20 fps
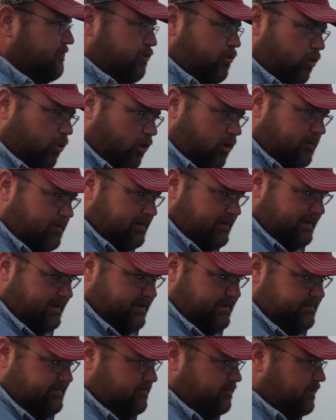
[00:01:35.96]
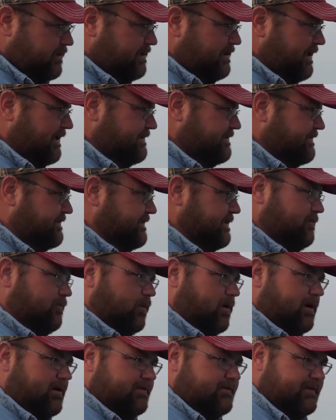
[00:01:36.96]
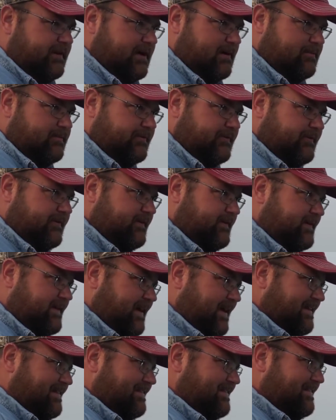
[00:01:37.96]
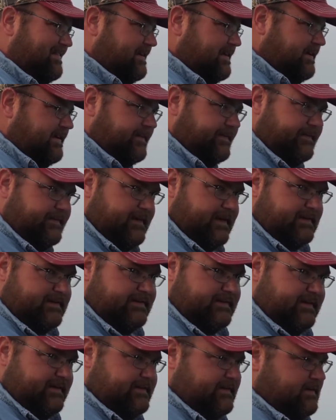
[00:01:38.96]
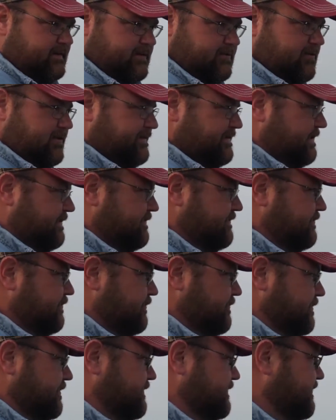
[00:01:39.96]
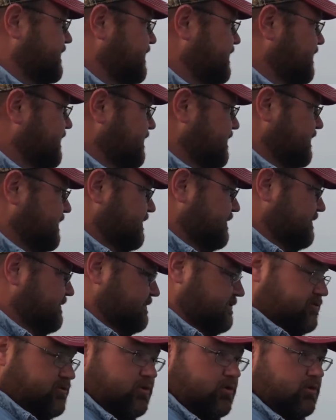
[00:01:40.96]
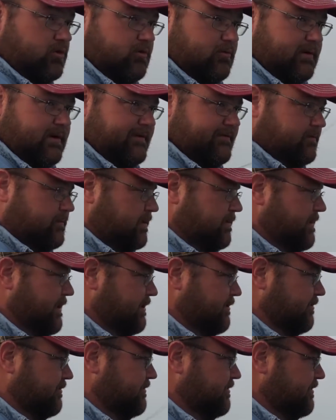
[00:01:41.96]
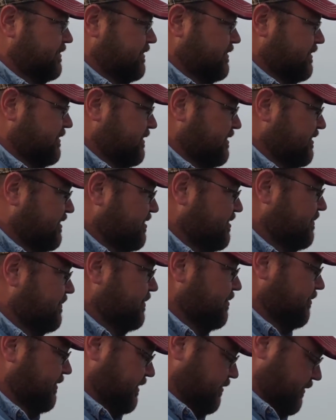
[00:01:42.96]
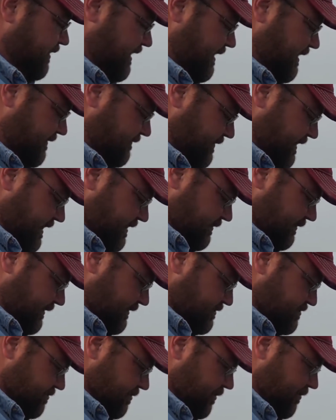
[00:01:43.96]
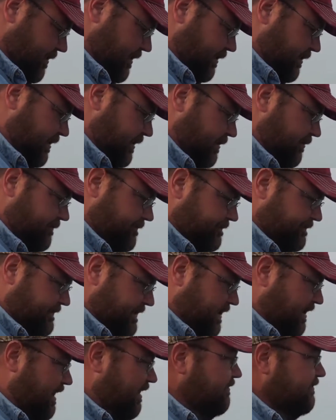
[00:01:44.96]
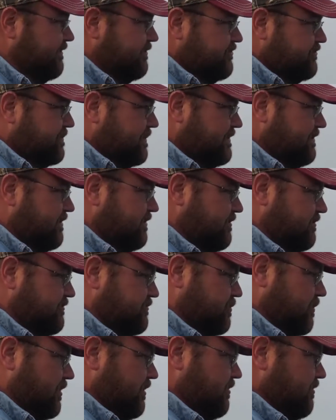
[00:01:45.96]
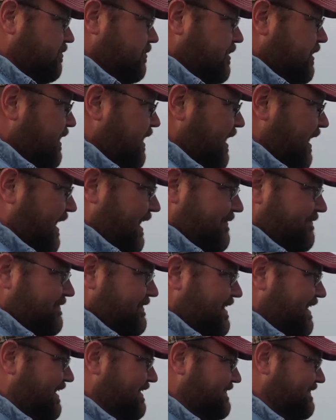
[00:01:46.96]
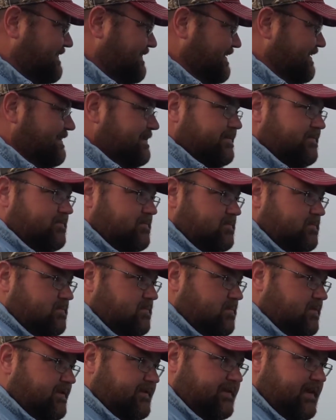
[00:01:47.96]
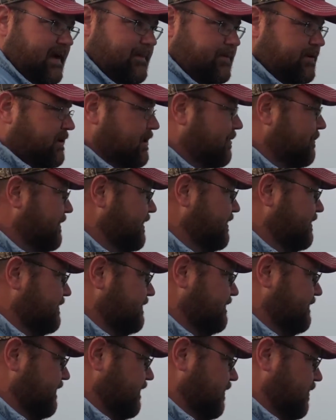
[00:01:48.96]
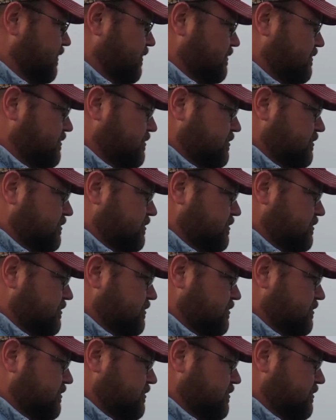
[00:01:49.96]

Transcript: Normally, we'd like to see water temps at least at 60 degrees on the surface. Cooler would even be better. But we don't have that luxury right now. Now, there's been years where I've not seen the salmon come in until